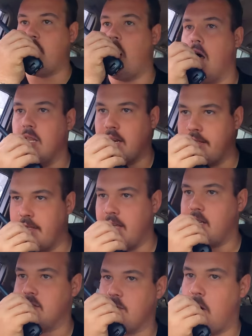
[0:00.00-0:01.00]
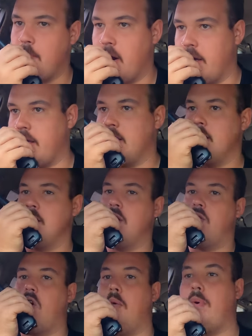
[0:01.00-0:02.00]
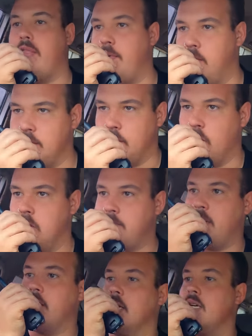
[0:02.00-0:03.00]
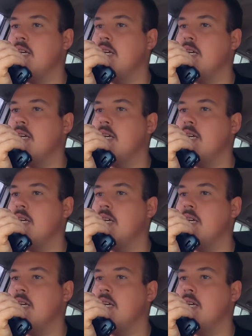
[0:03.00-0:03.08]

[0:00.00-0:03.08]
the island, I think. It's right by the resort, but